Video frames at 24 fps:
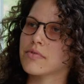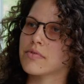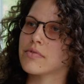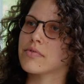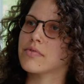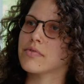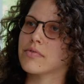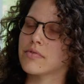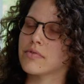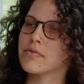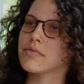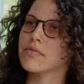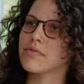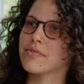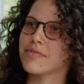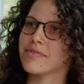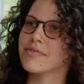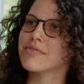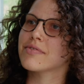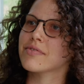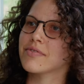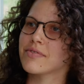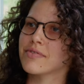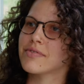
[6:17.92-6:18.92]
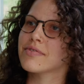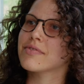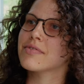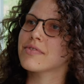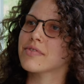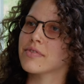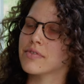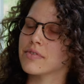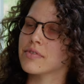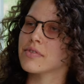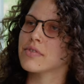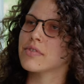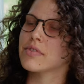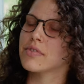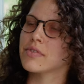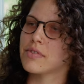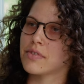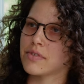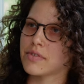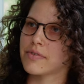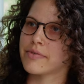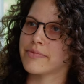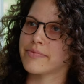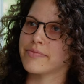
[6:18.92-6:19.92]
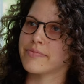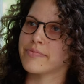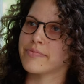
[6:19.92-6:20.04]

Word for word: concern about toxic effects.